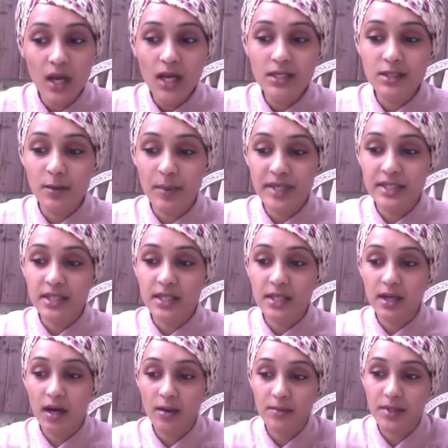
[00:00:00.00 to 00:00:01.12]
So
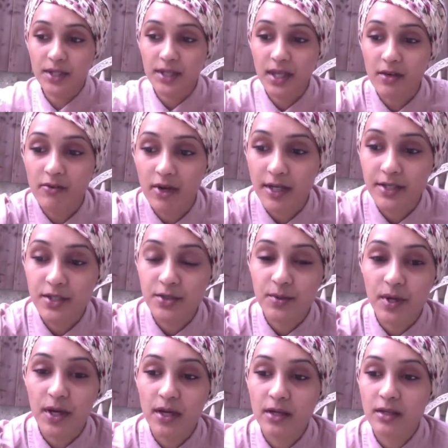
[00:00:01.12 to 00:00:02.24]
basically I'm going to get right into
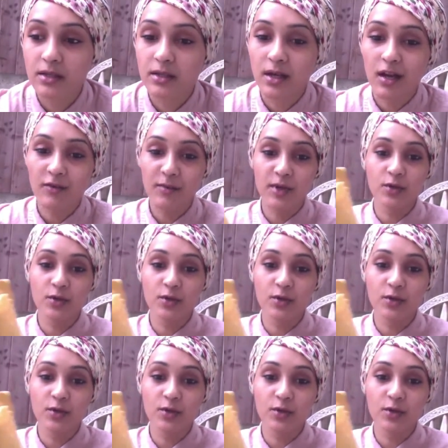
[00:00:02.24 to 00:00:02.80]
it. I have my